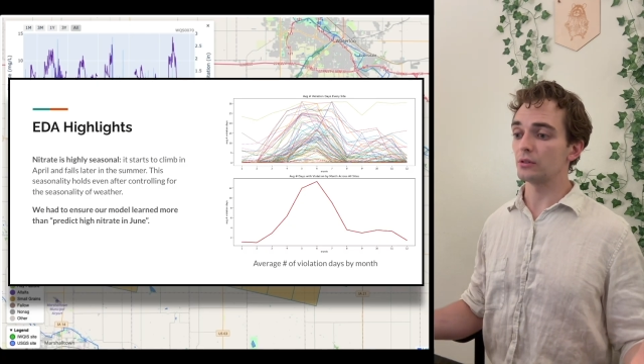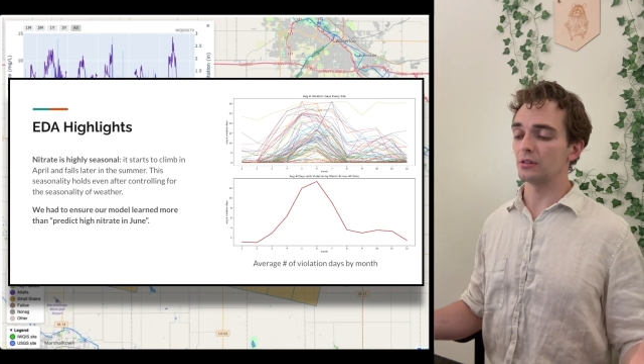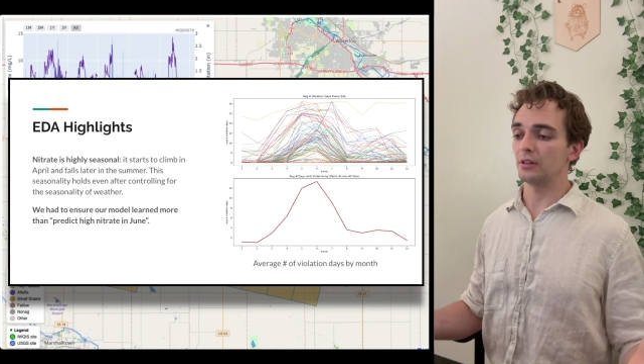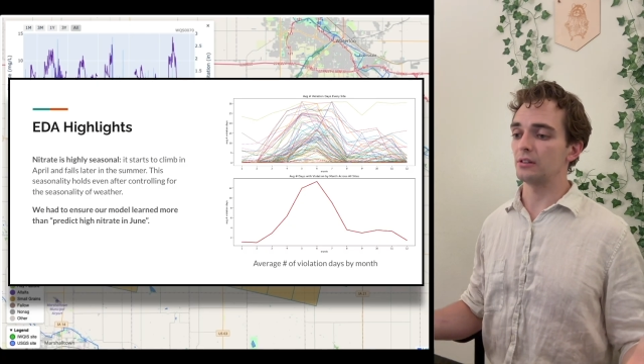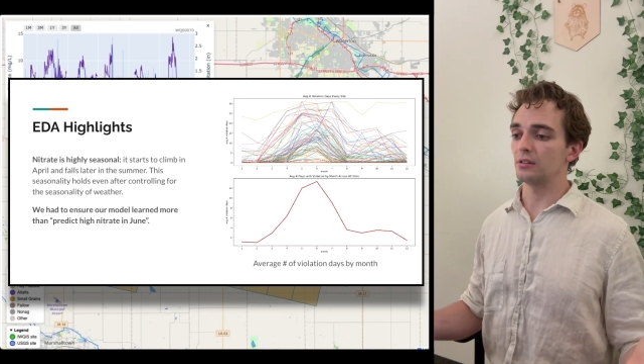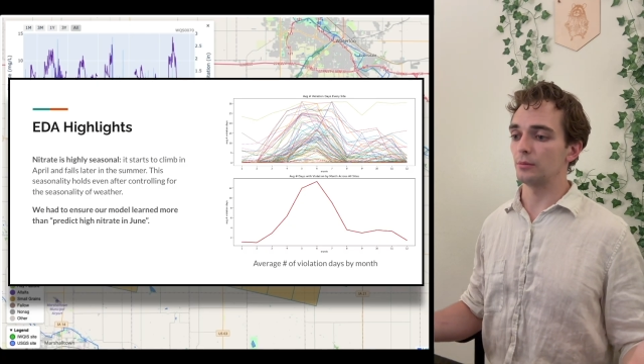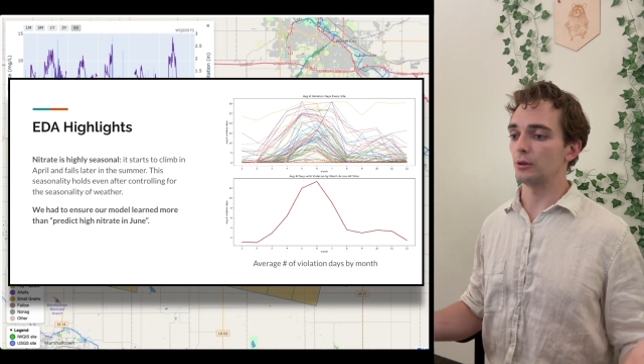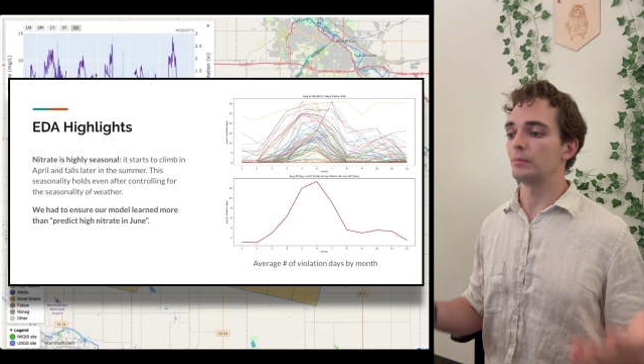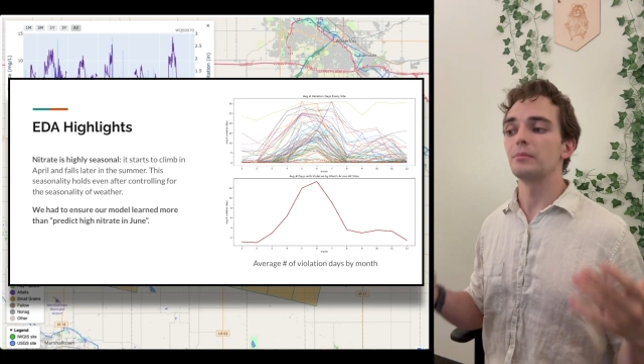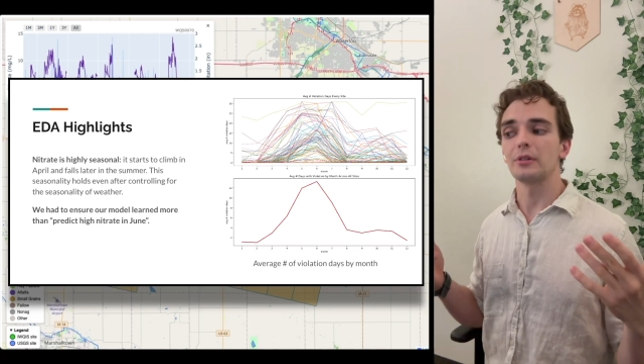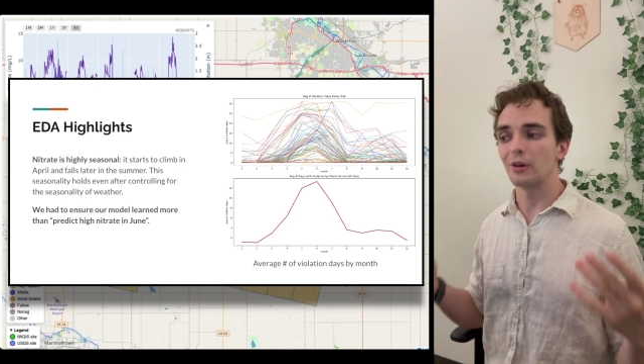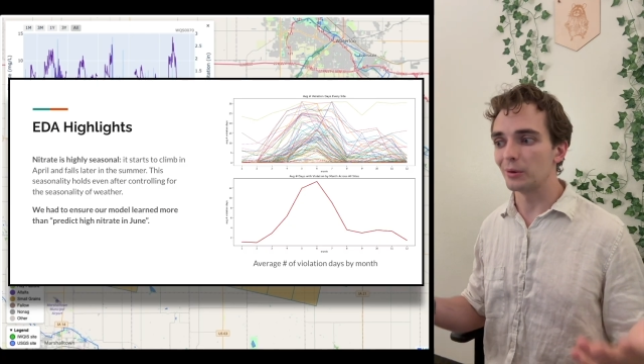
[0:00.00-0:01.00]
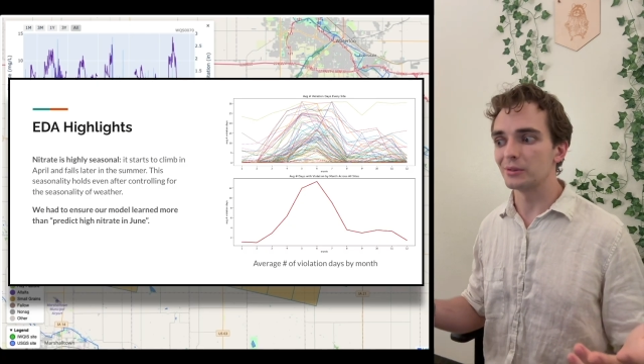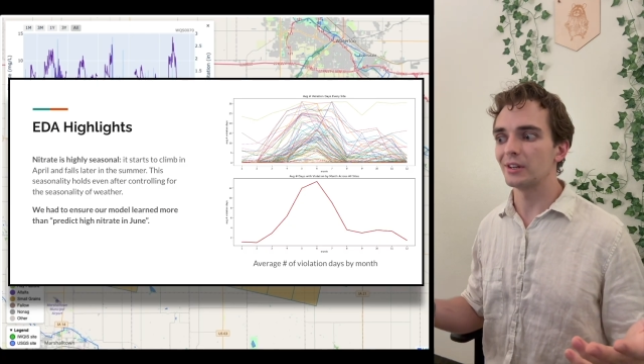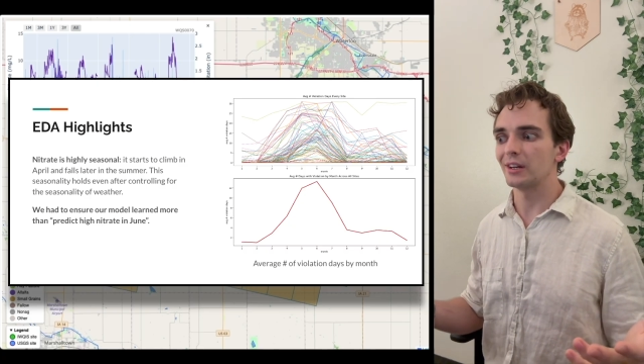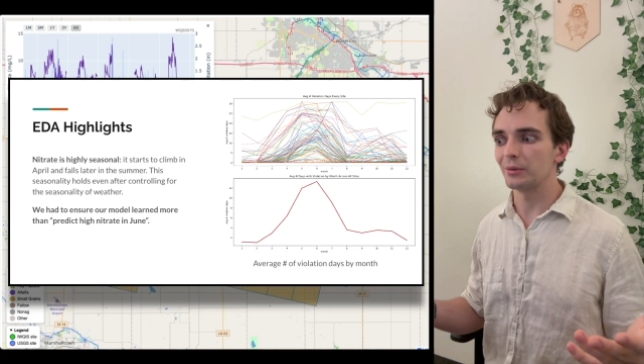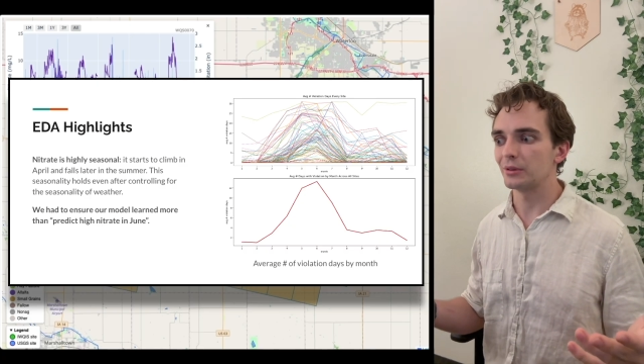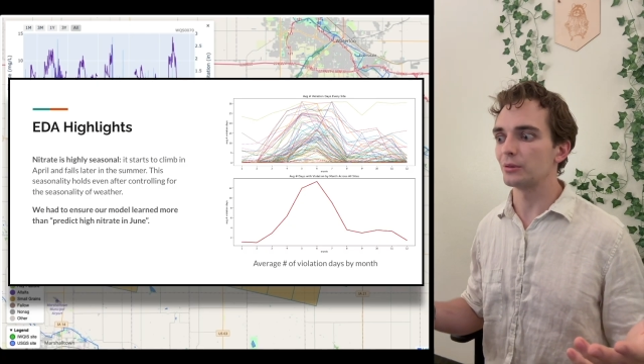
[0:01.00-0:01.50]
falls in late summer,
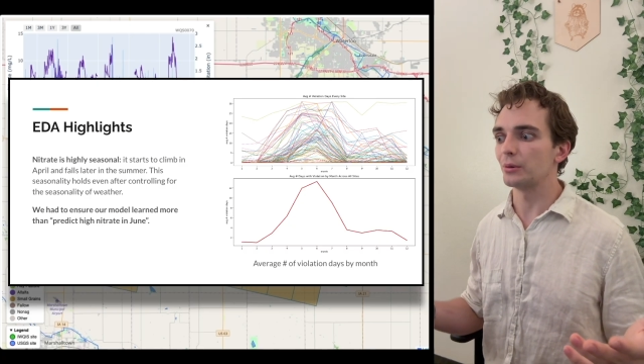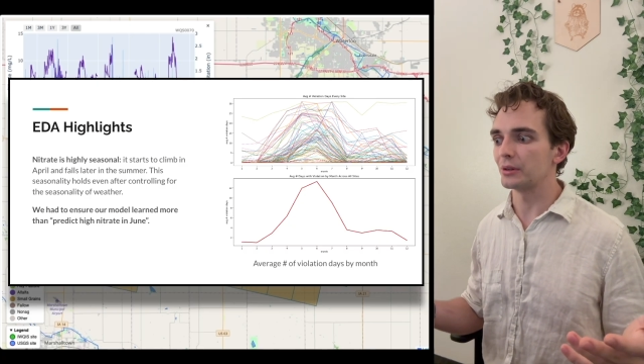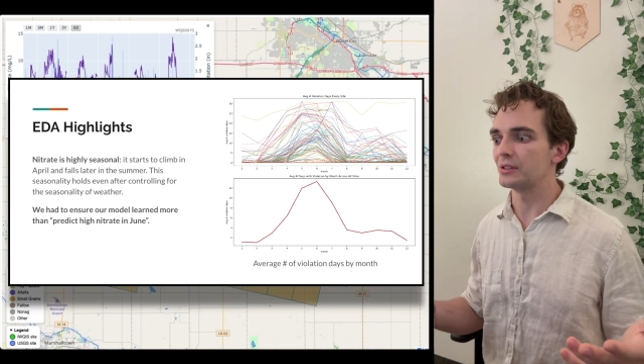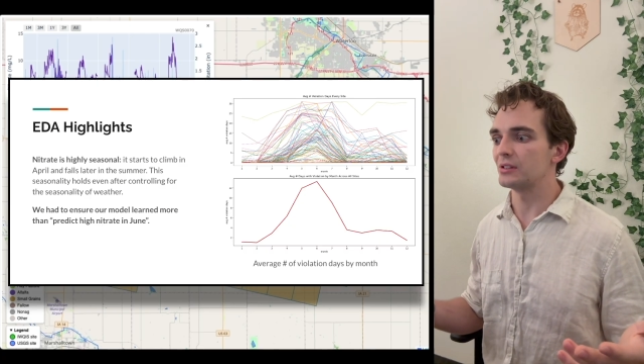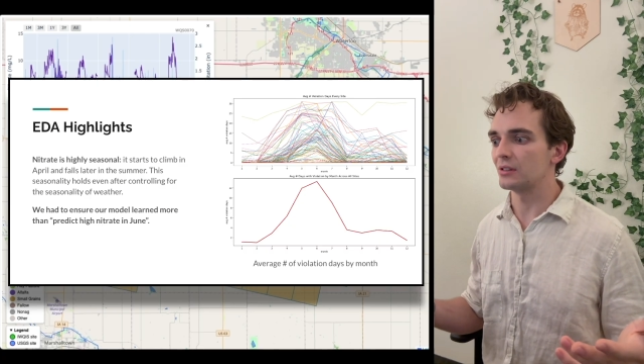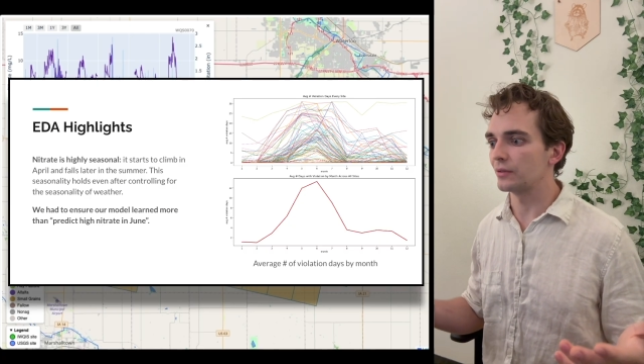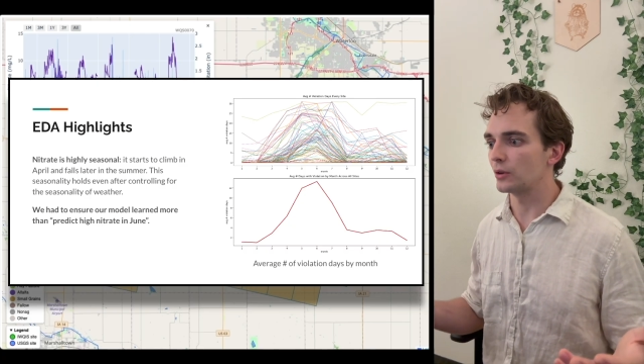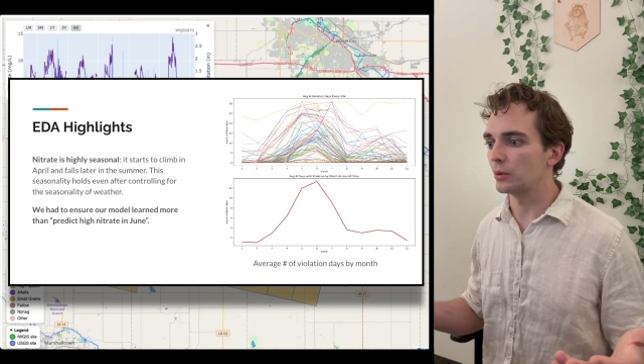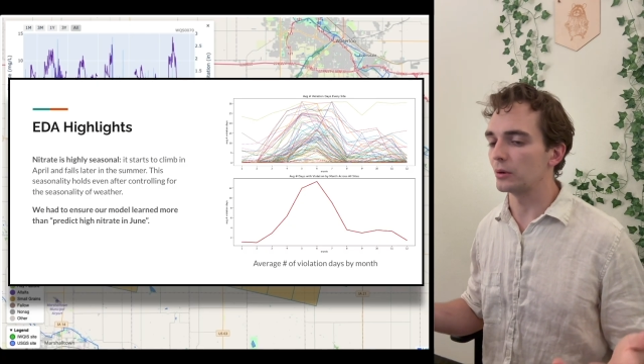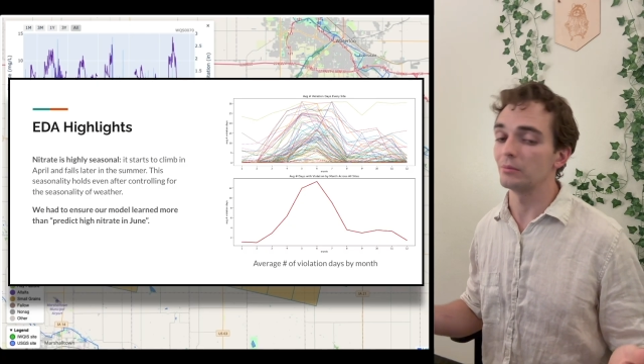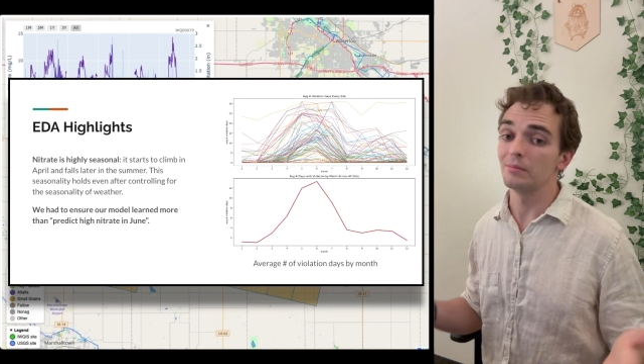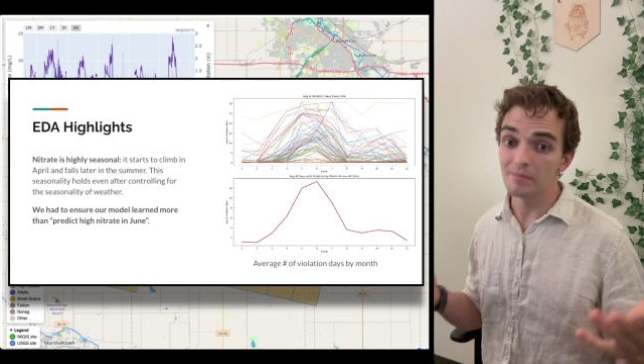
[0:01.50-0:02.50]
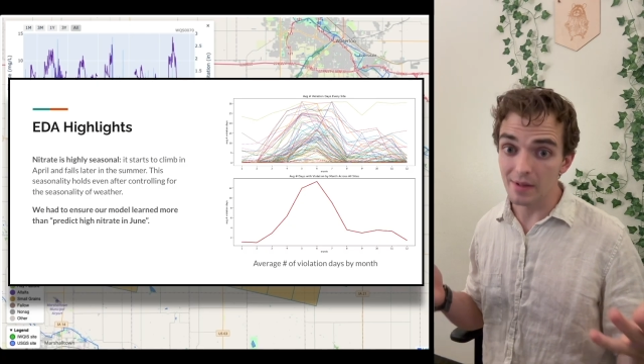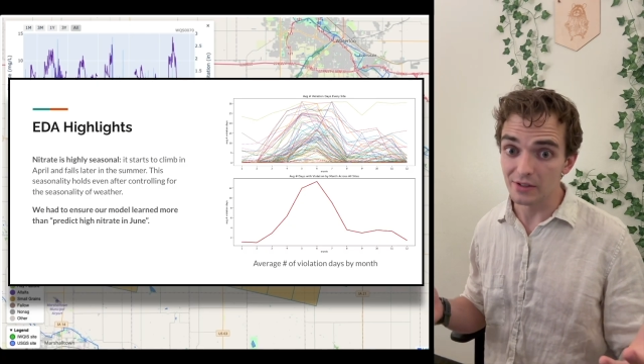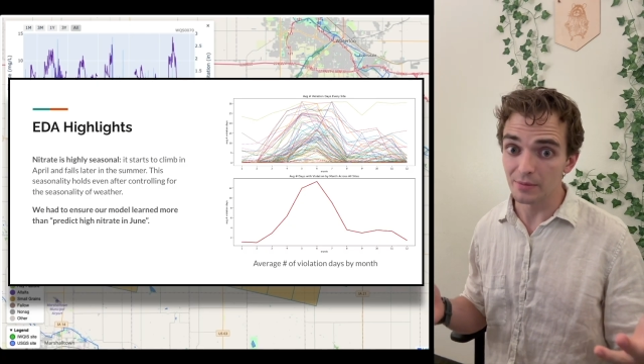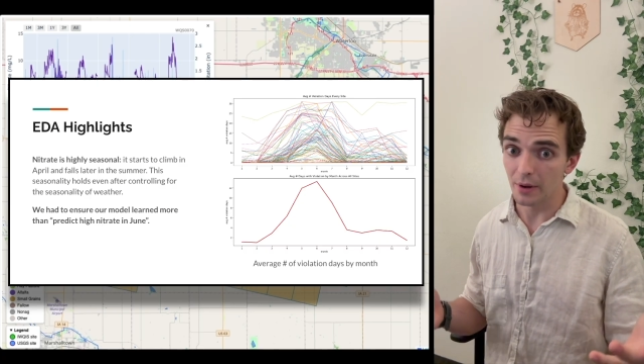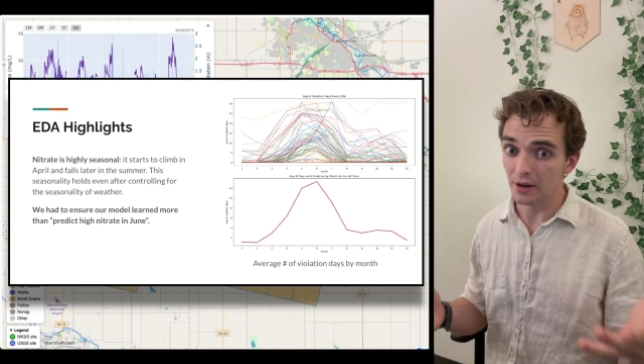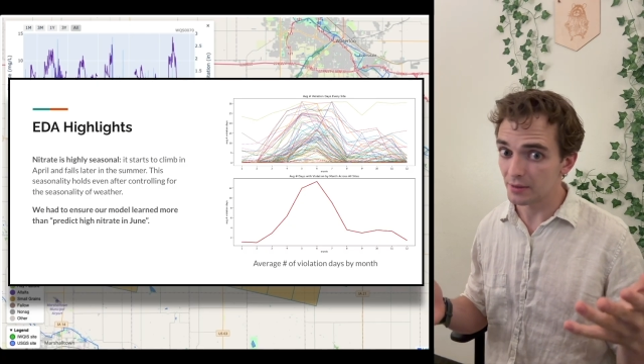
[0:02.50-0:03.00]
coinciding with the growing season of corn,
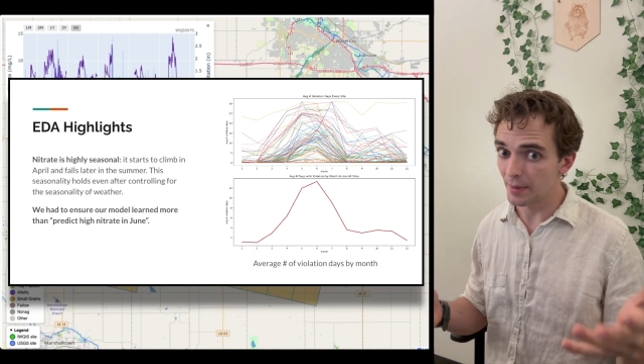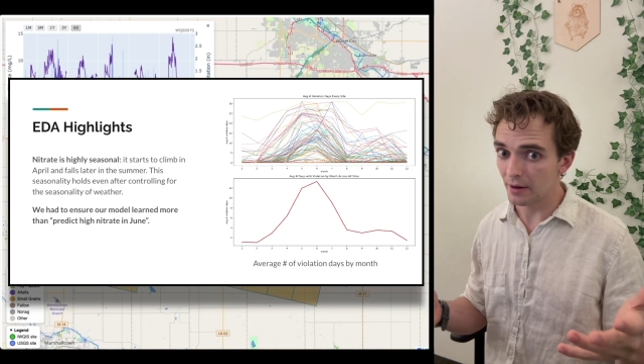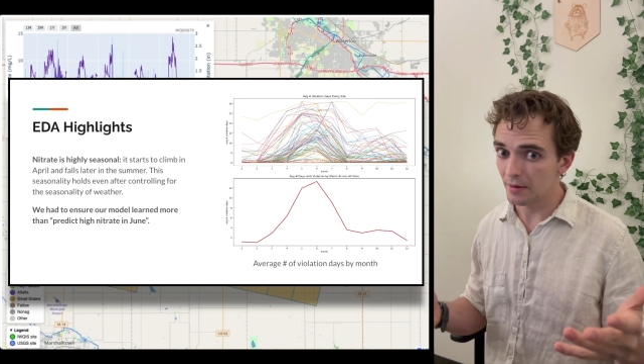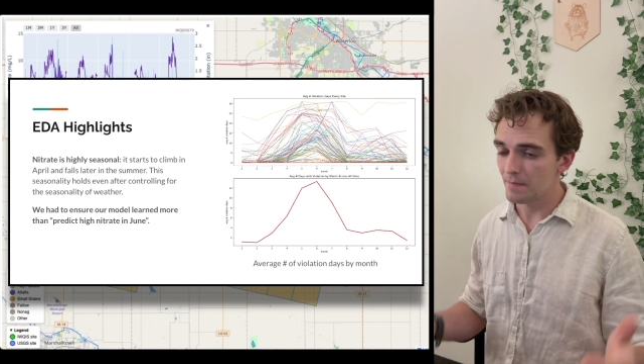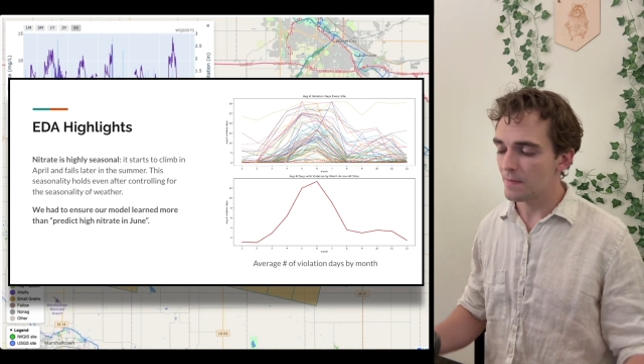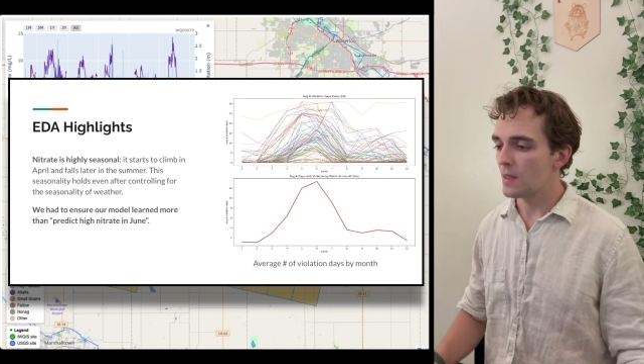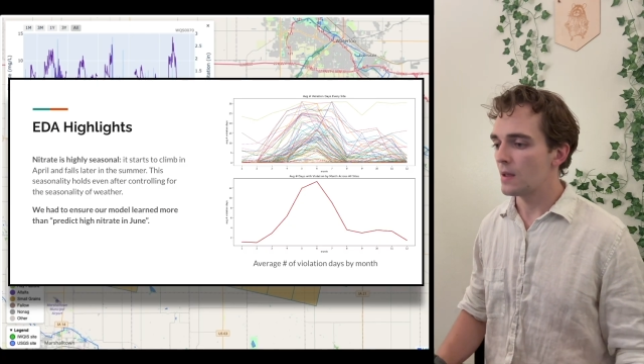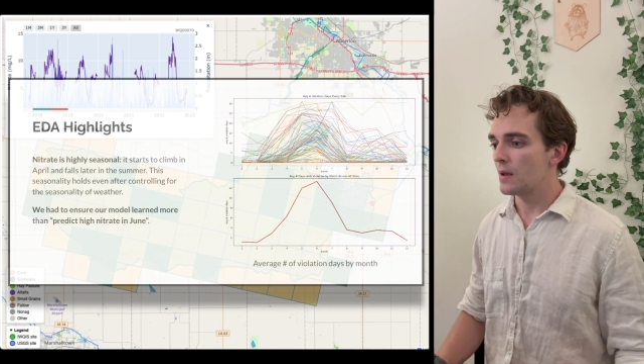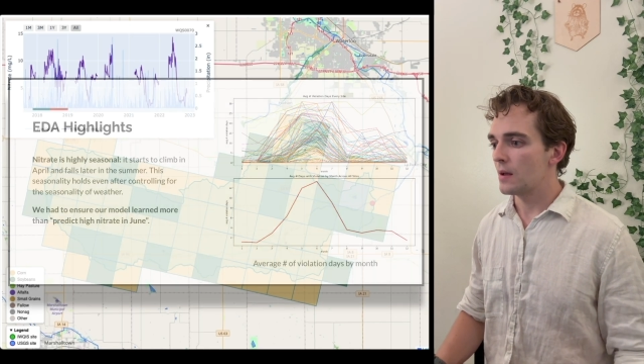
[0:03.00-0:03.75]
as you might expect.